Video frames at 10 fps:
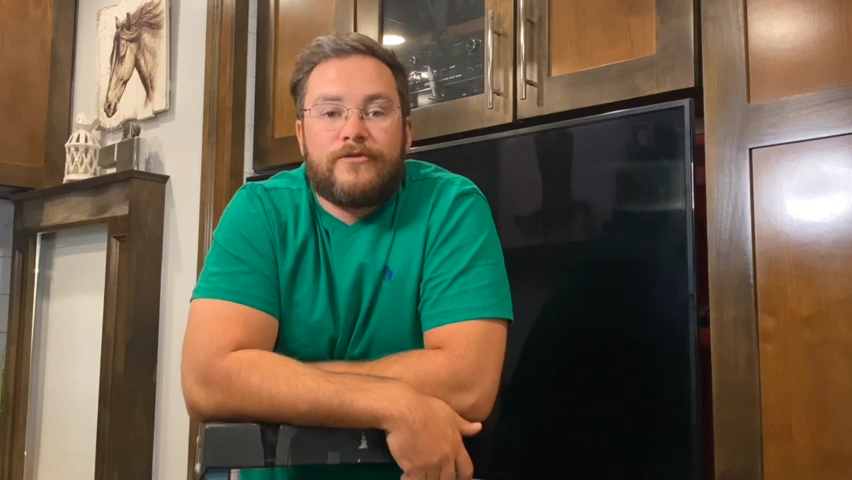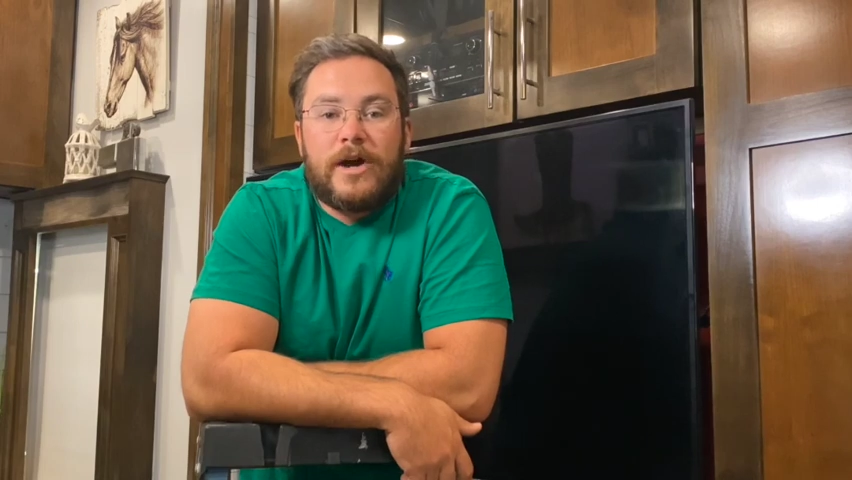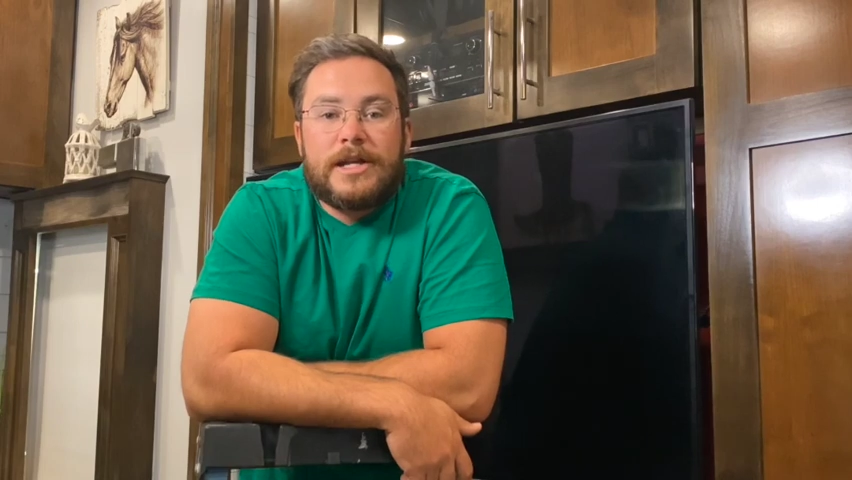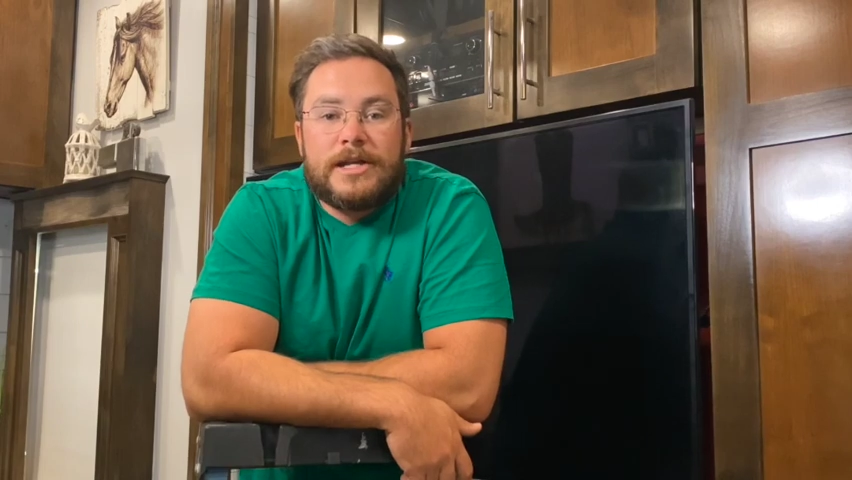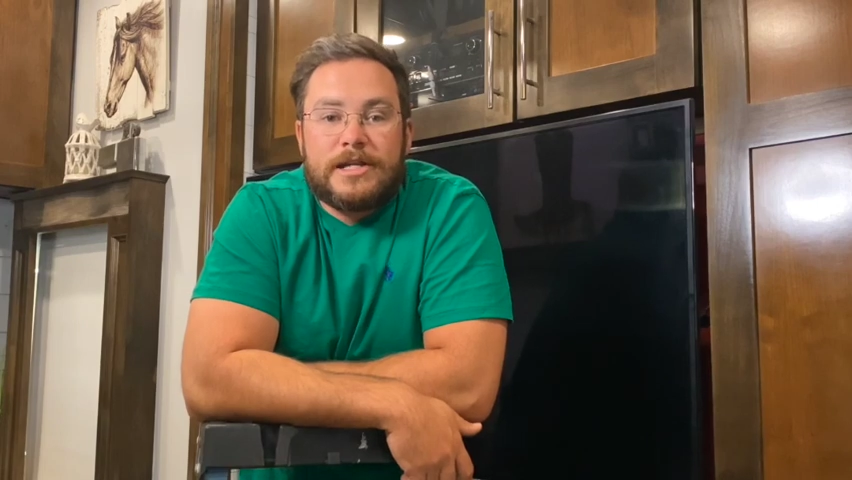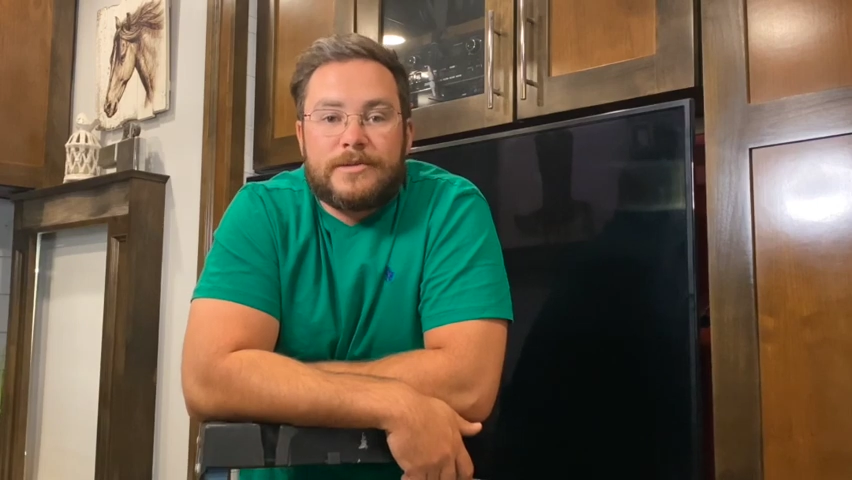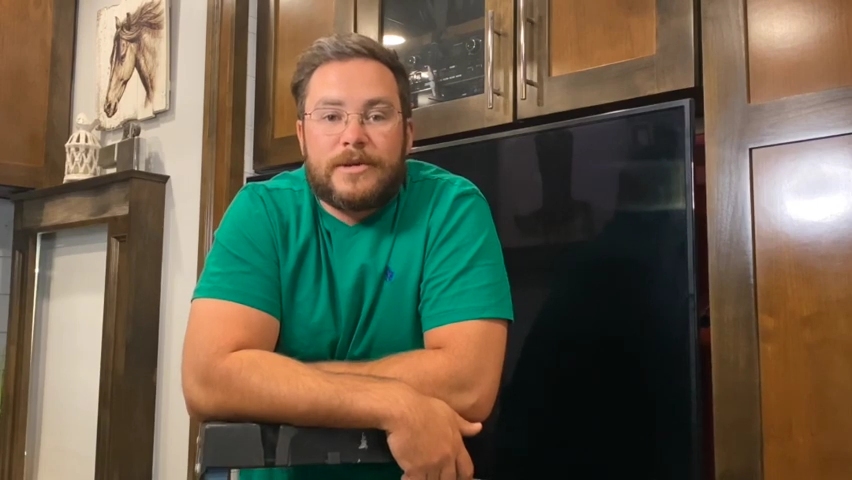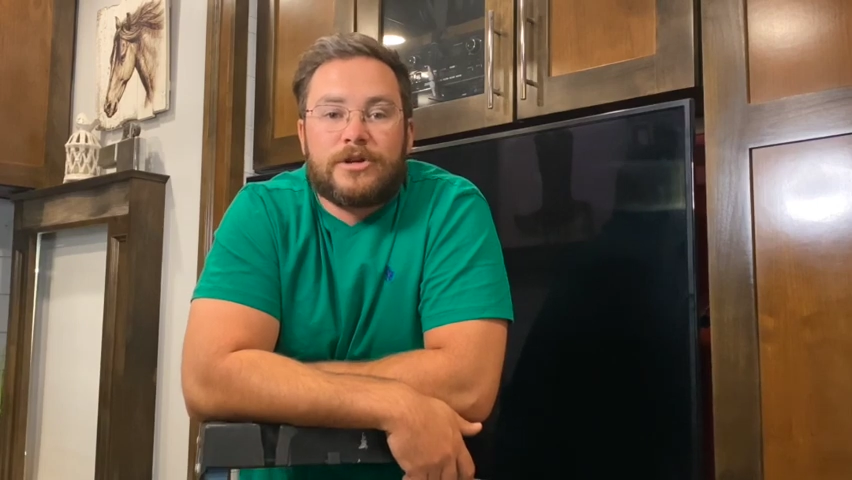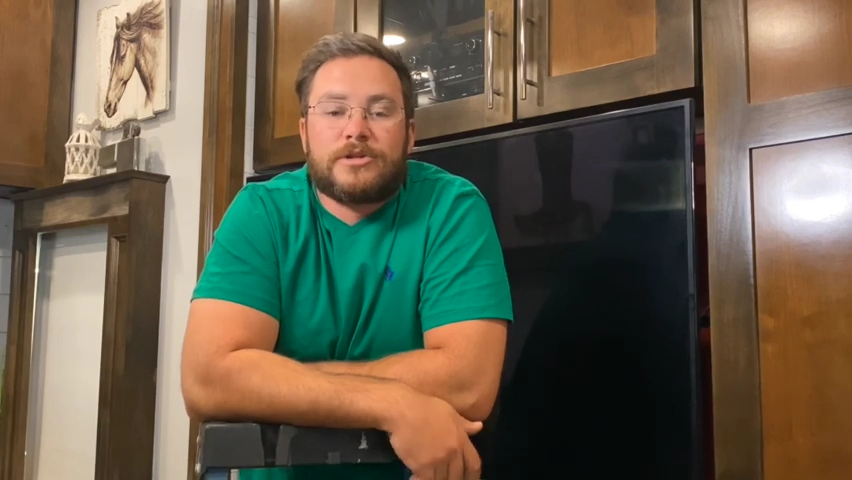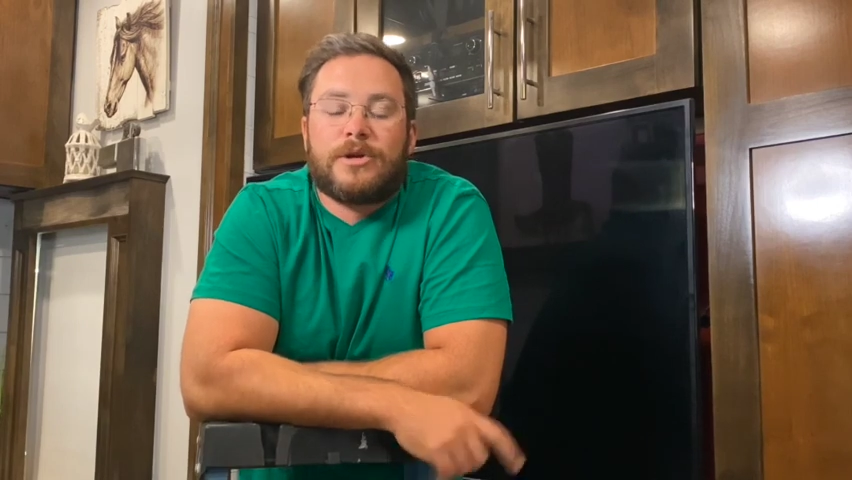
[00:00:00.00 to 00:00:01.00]
find any
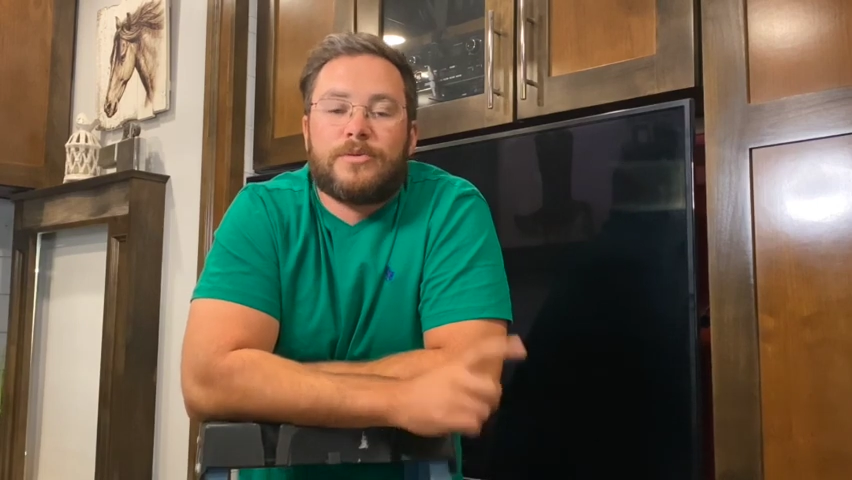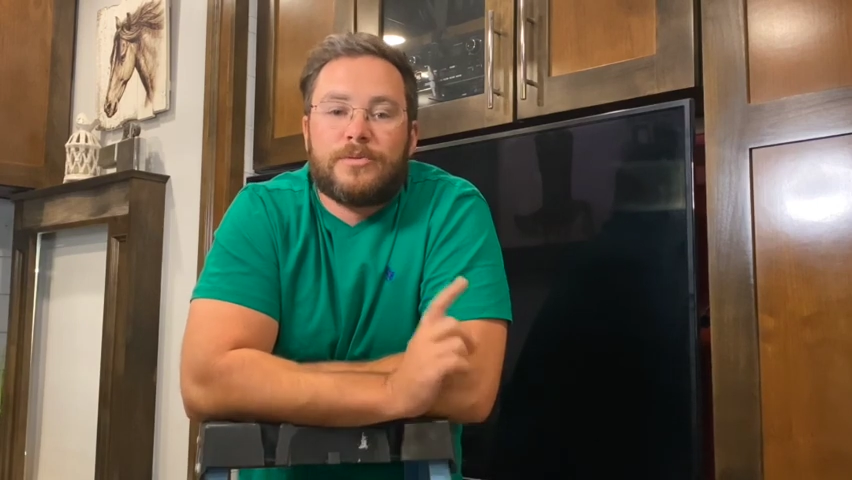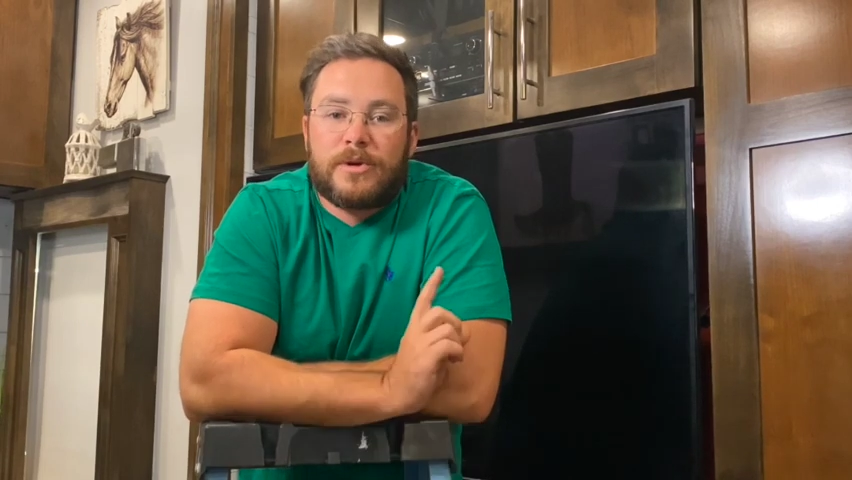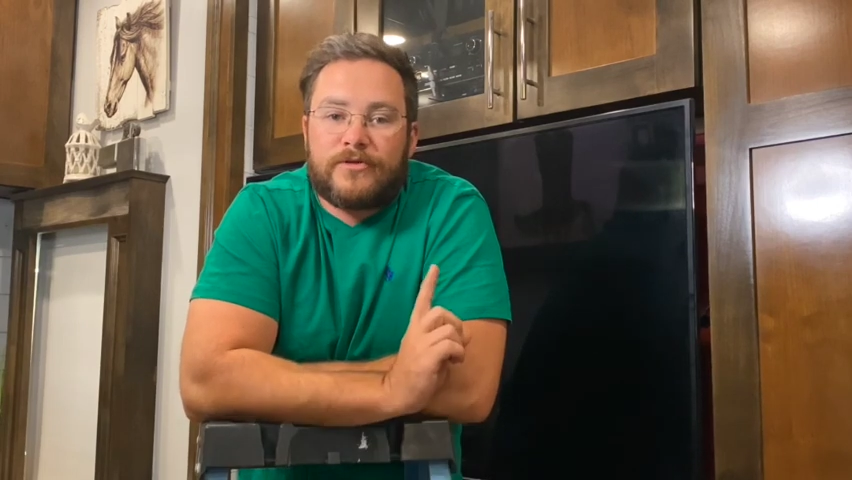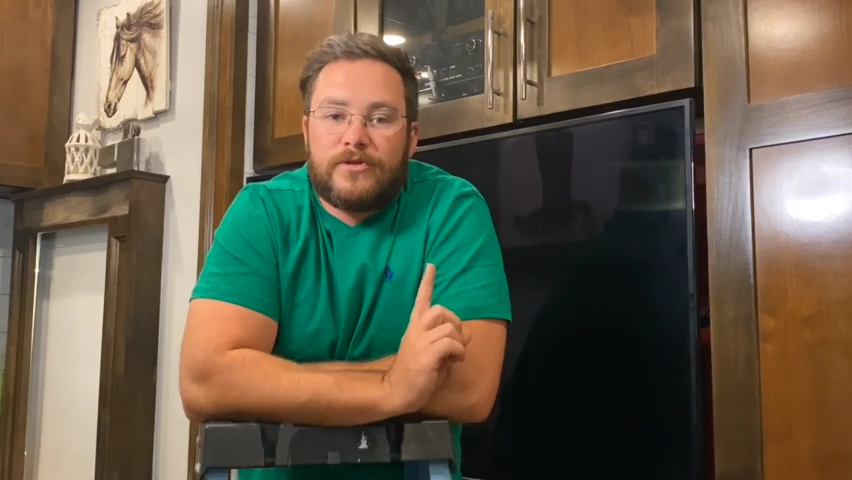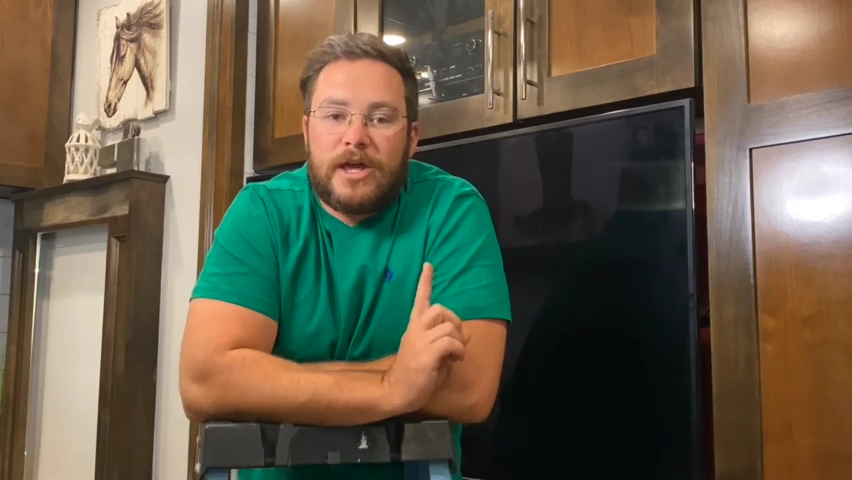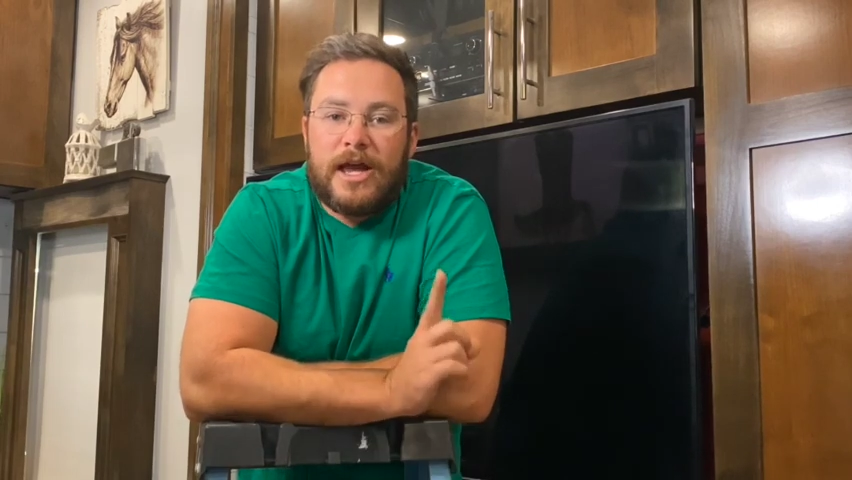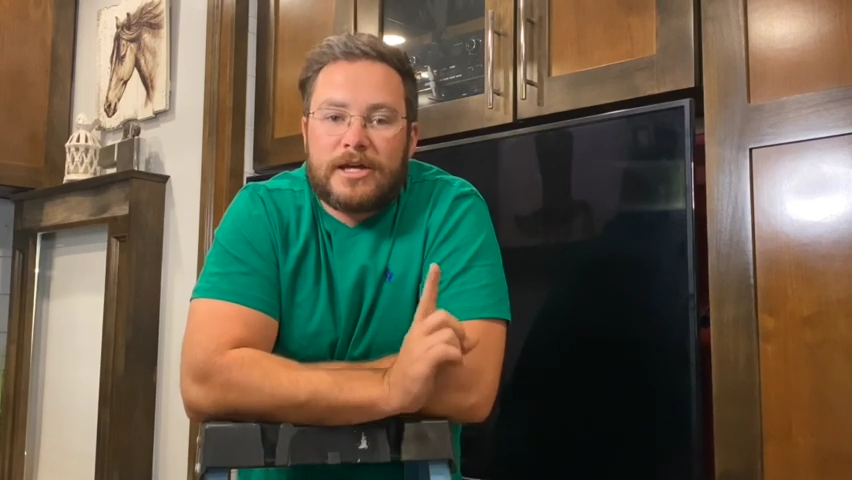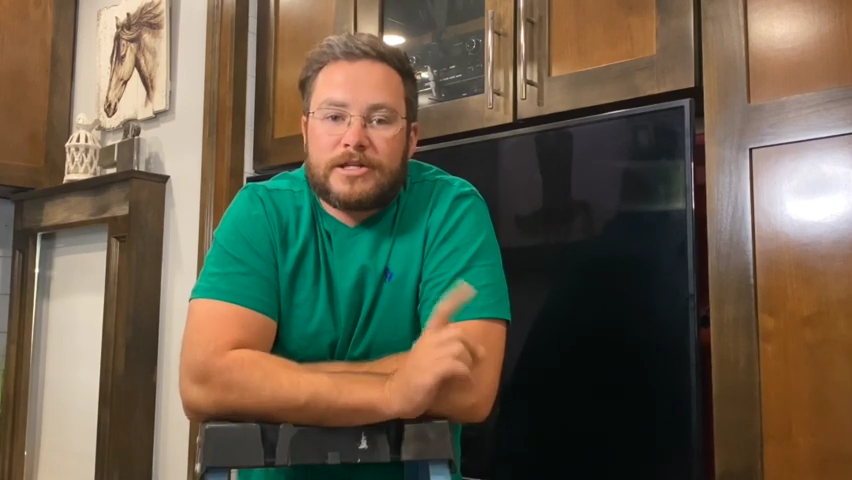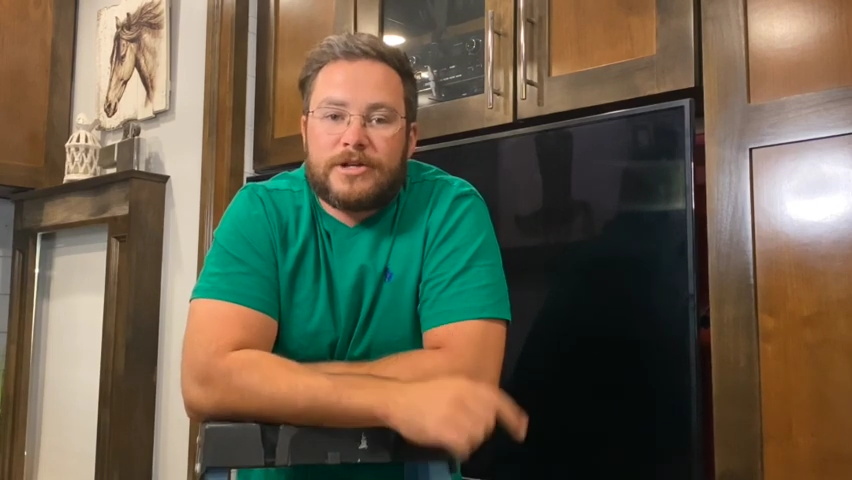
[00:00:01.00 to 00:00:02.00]
speakers that would work for the
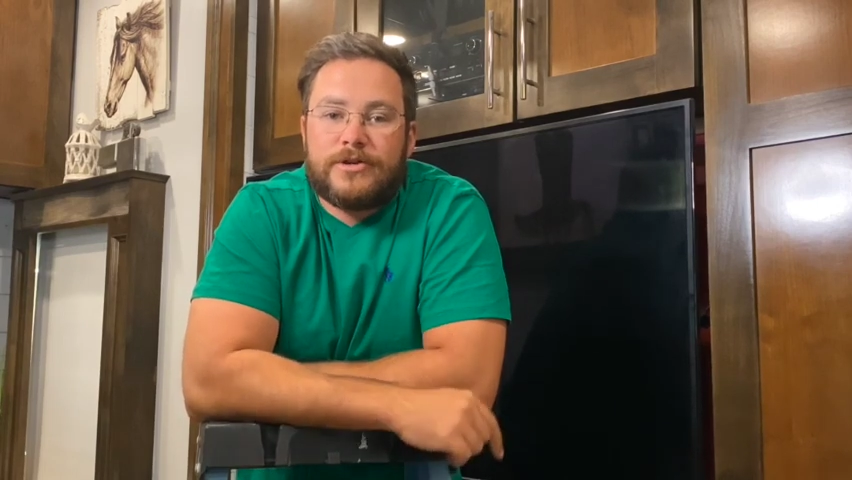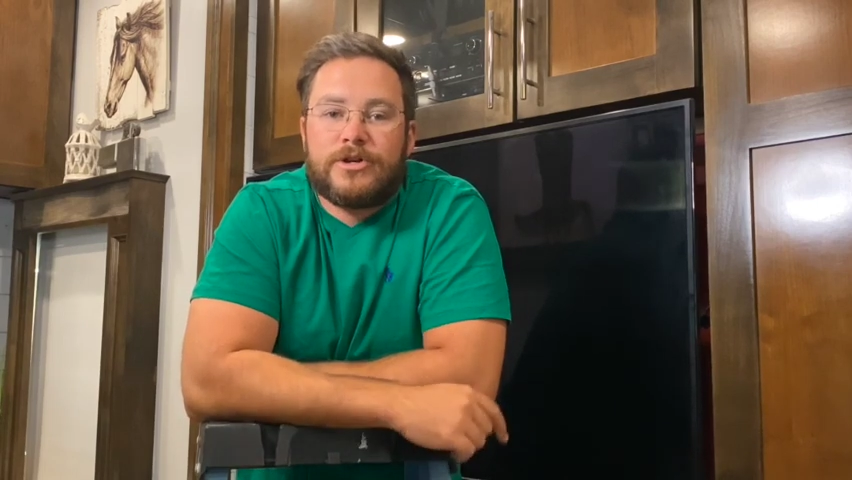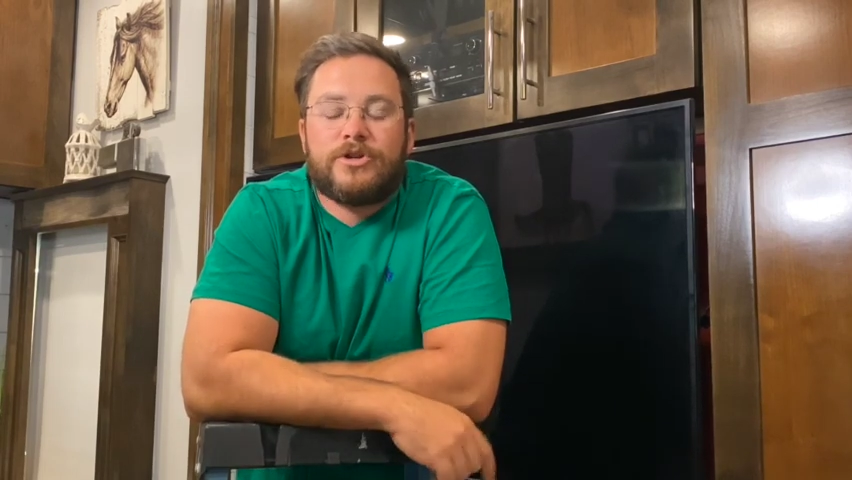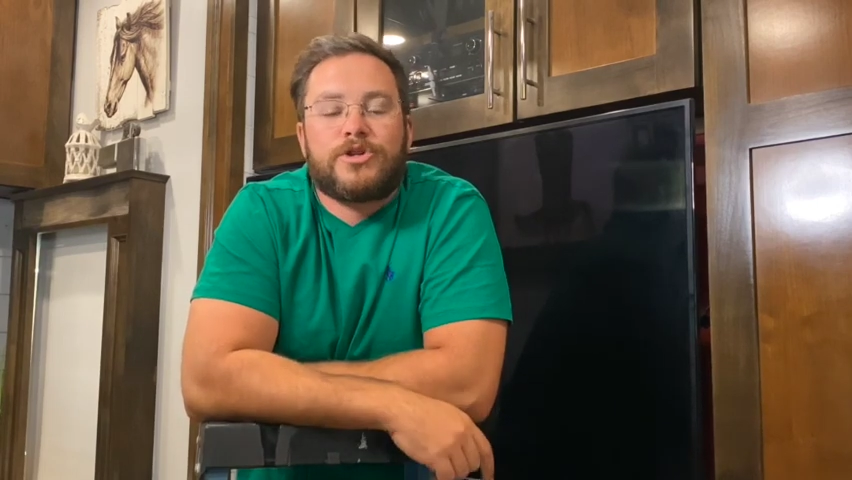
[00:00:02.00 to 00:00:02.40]
exterior,